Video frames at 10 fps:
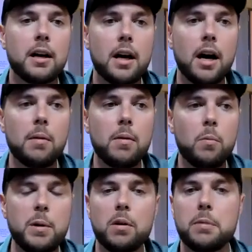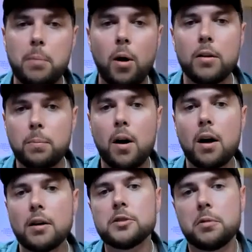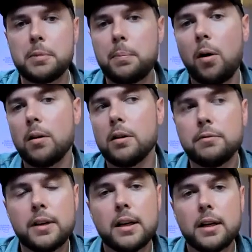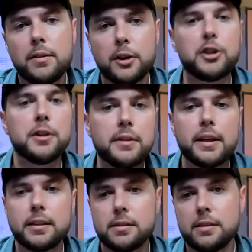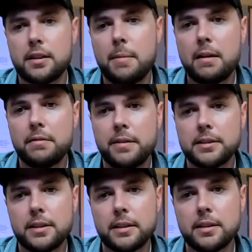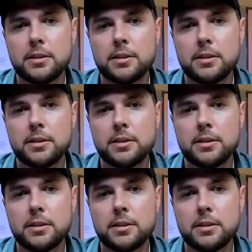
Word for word: Um, we want to be part of the progress. We want to be part of the good things that come out of events like this.